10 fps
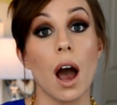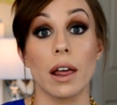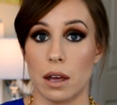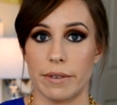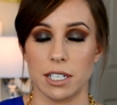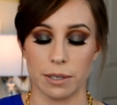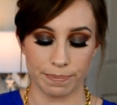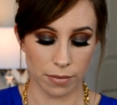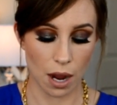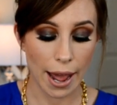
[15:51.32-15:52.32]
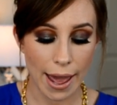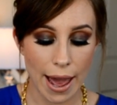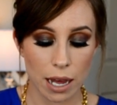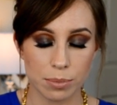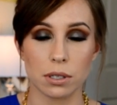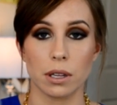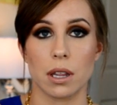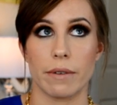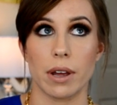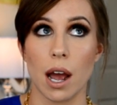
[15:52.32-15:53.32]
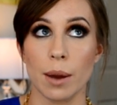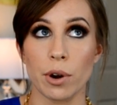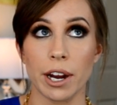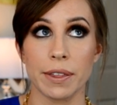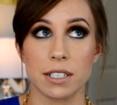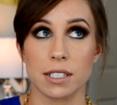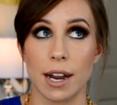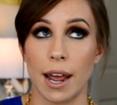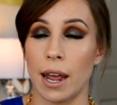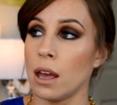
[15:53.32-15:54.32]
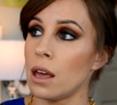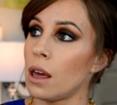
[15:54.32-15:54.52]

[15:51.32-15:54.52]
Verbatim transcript: I love it. I absolutely love it. I'm wearing this today.